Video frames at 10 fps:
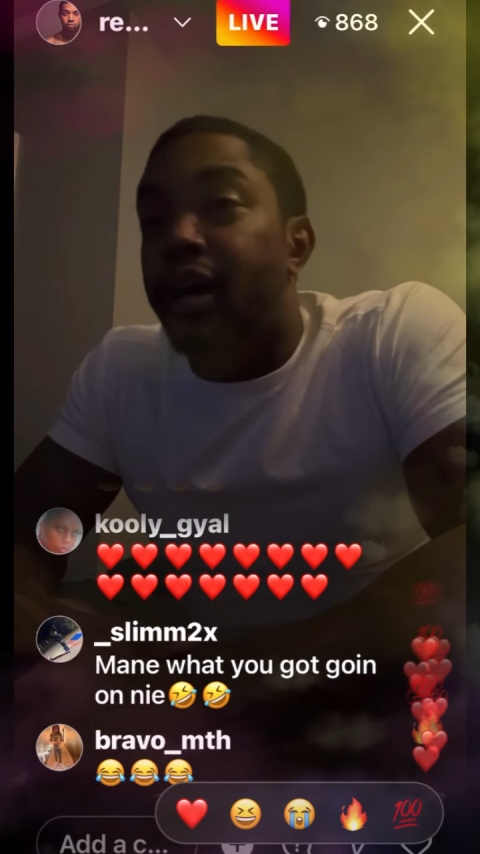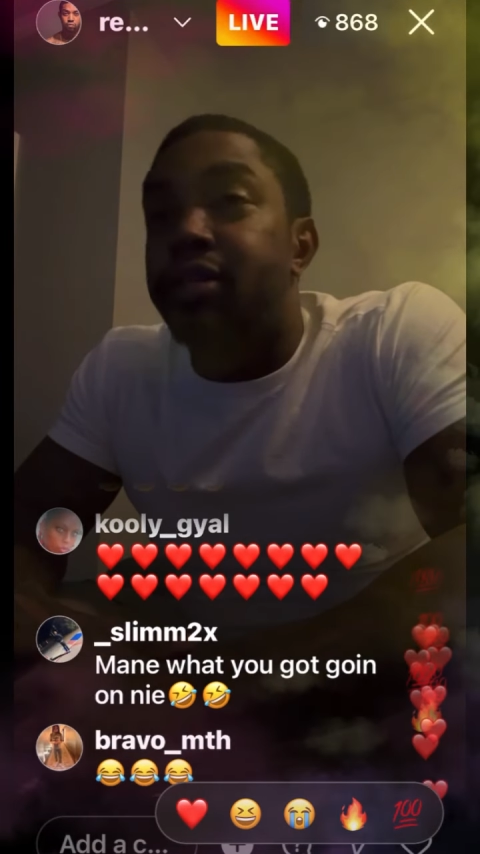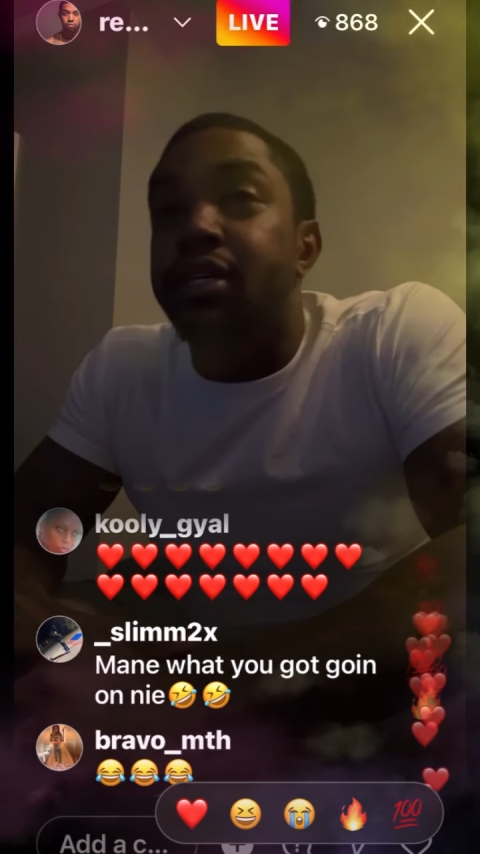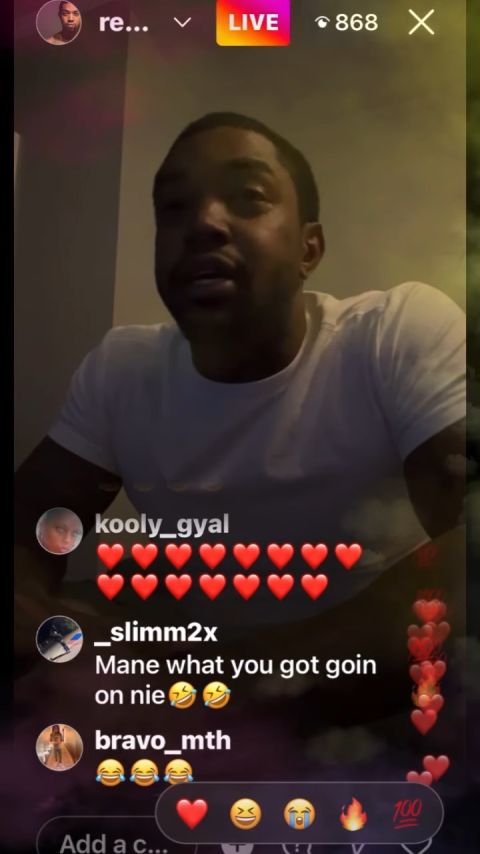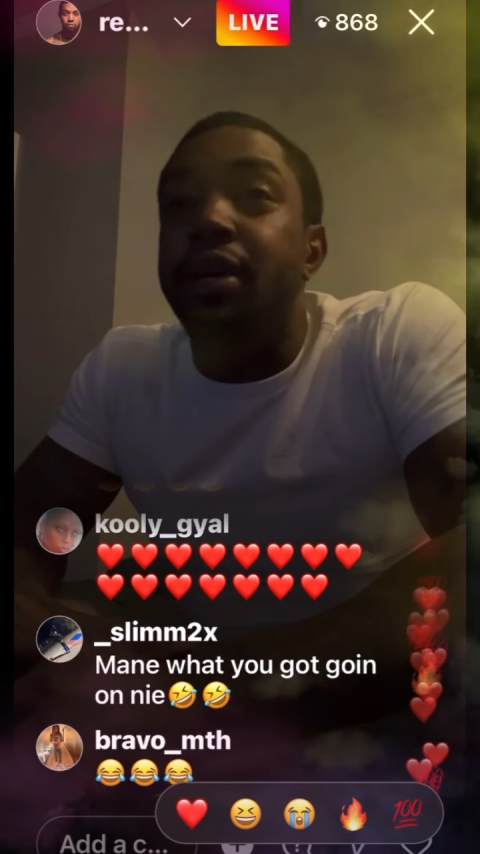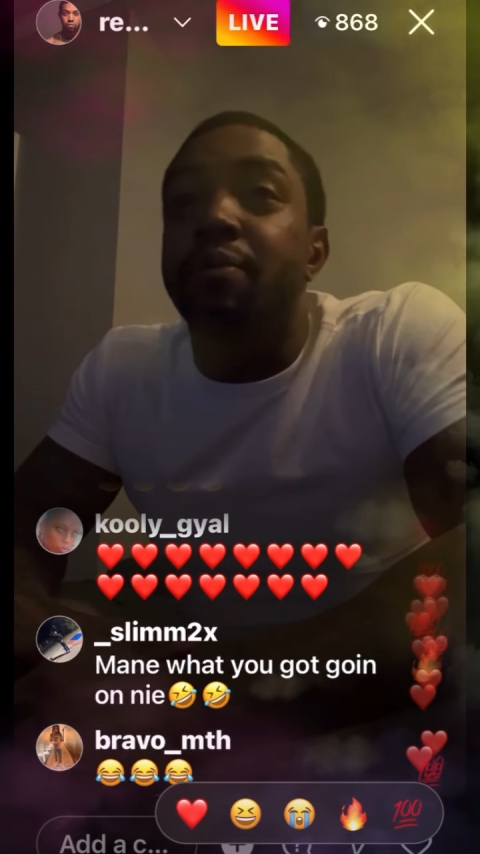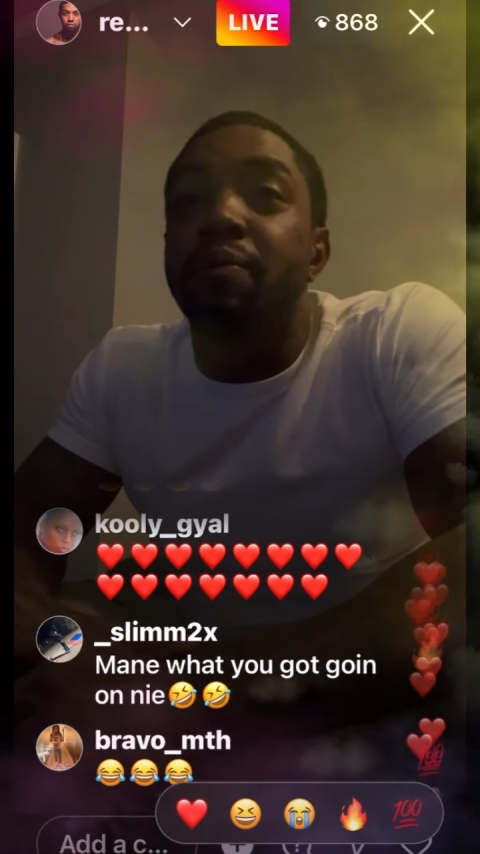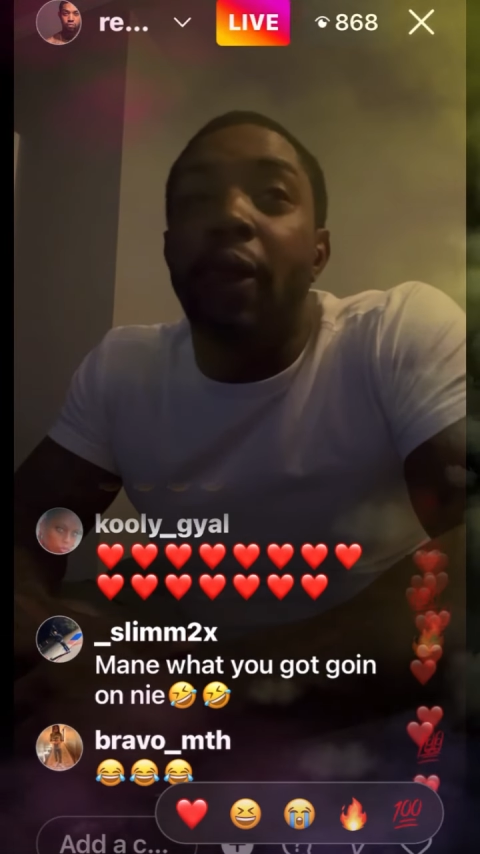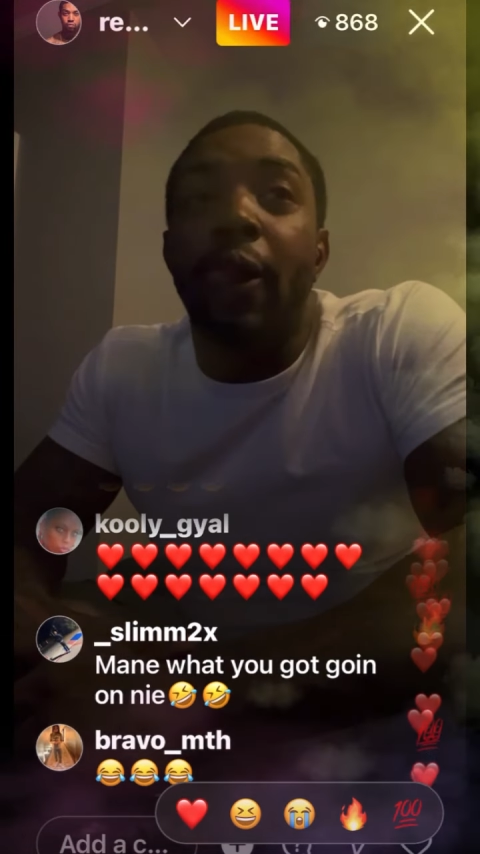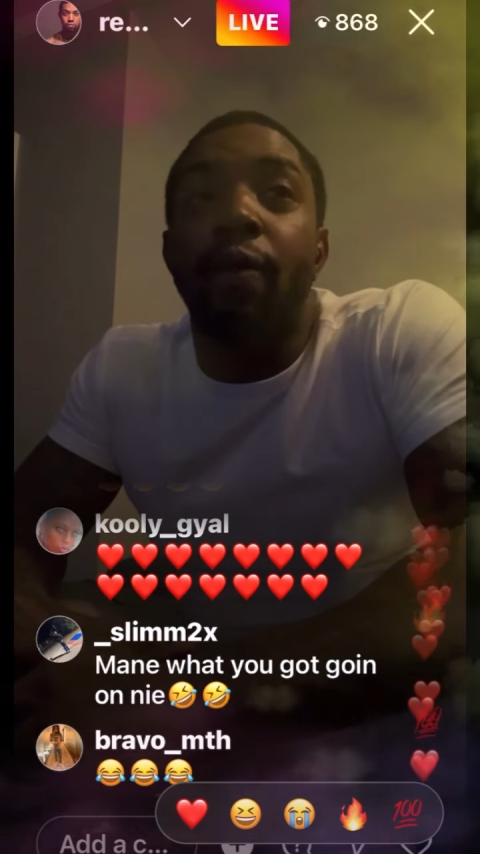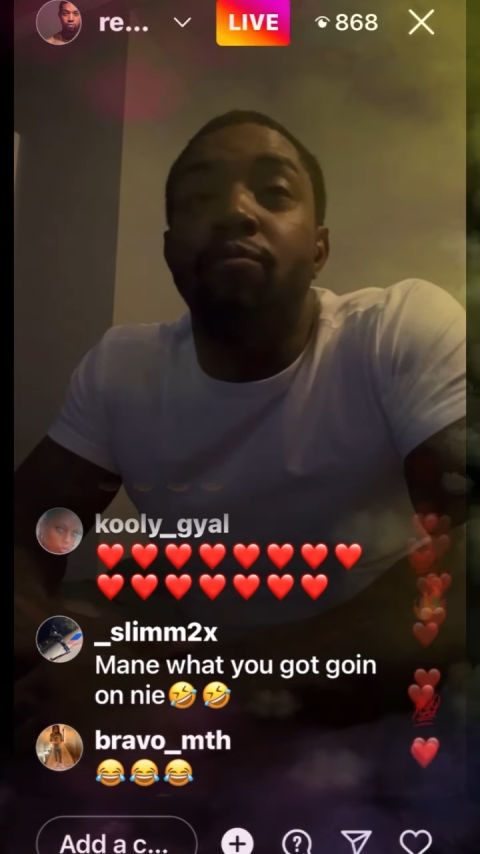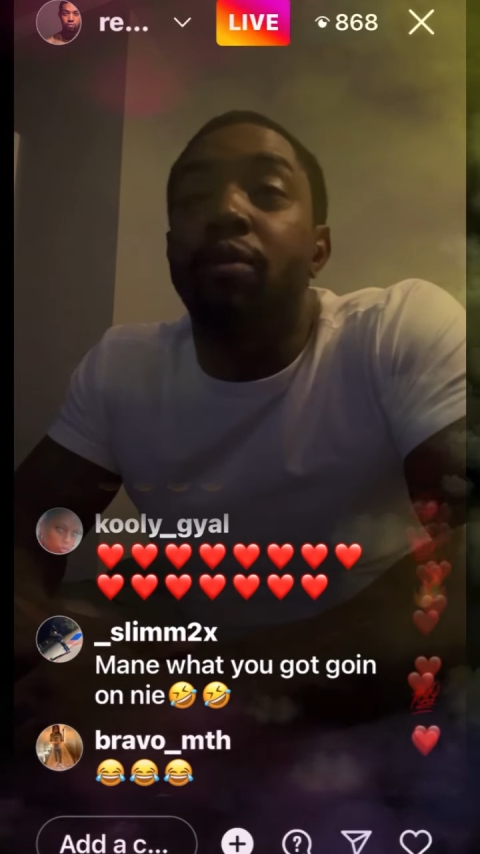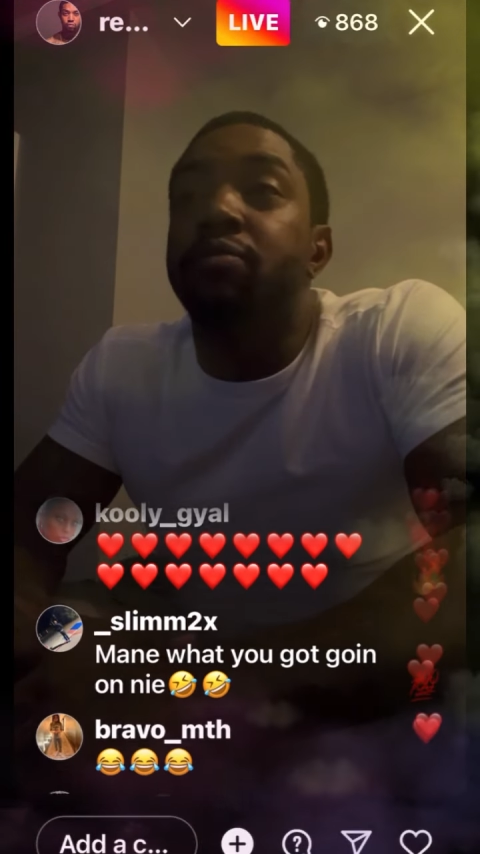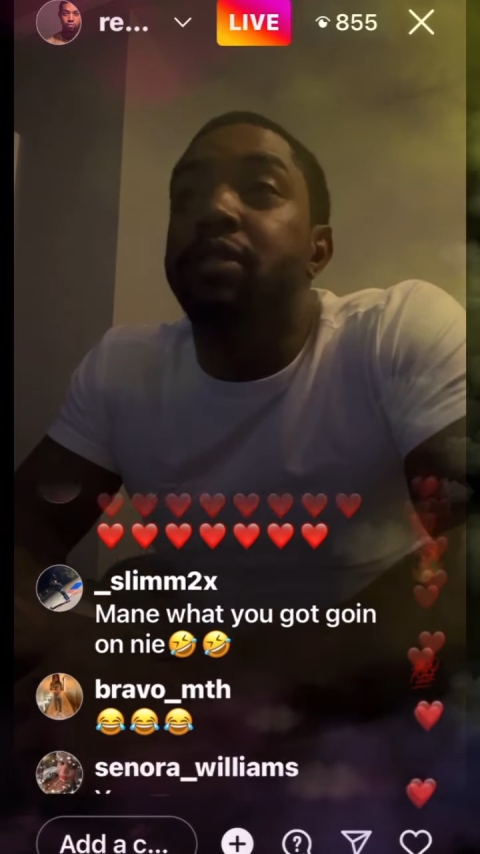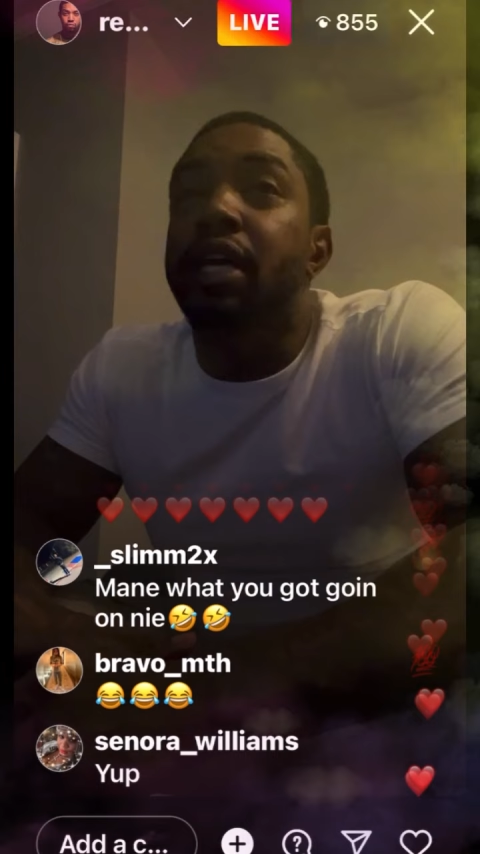
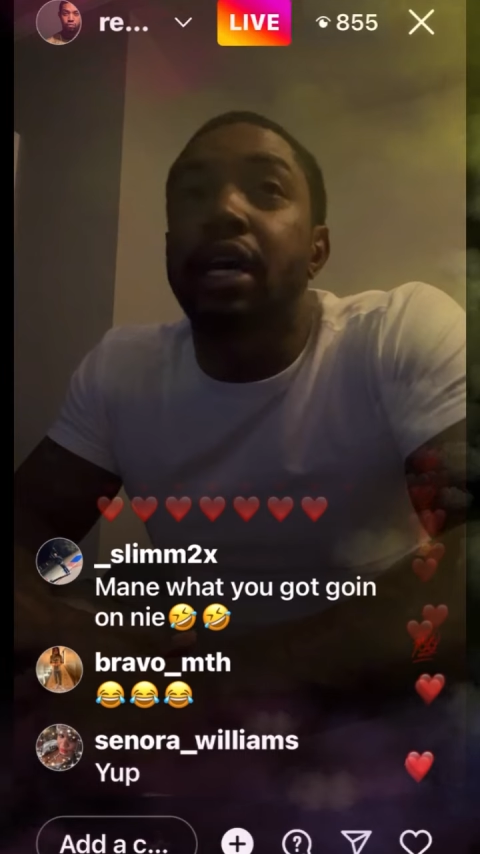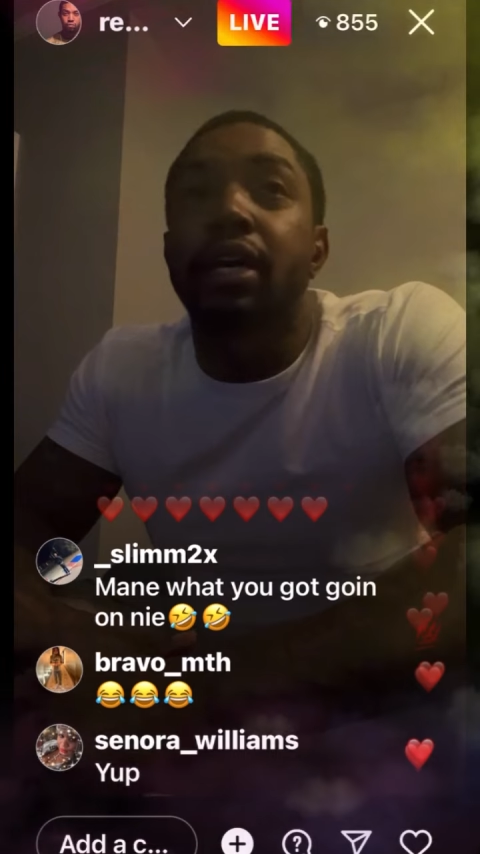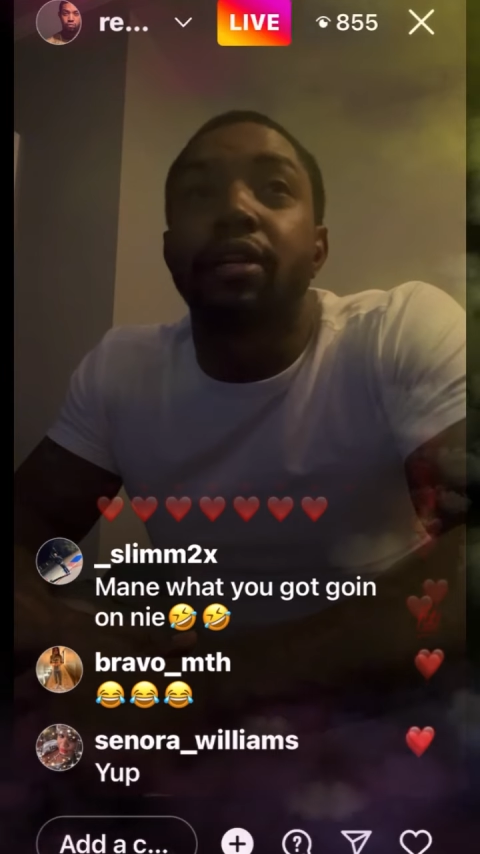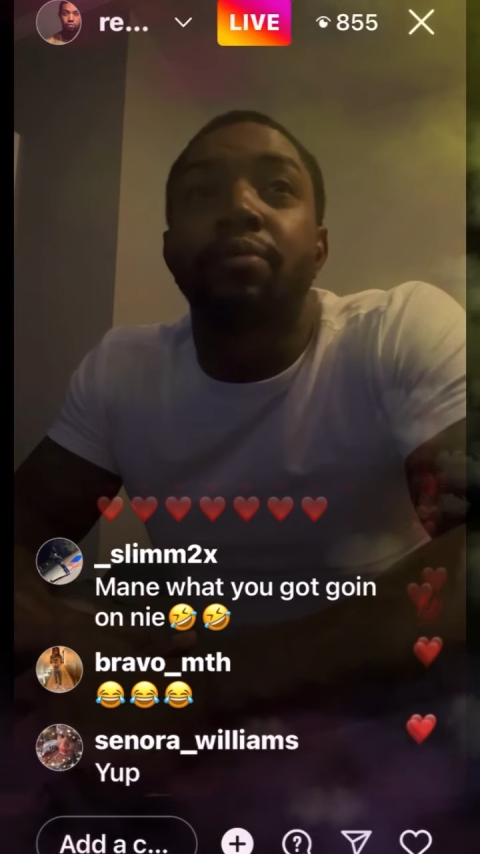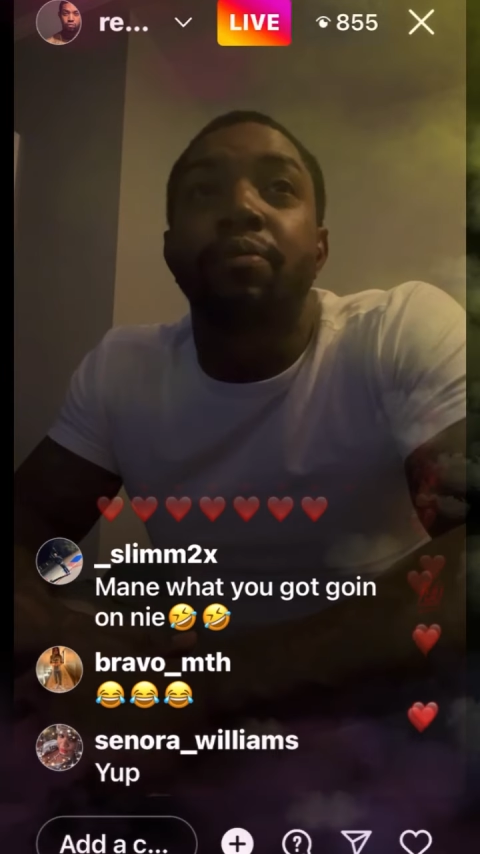I'm tired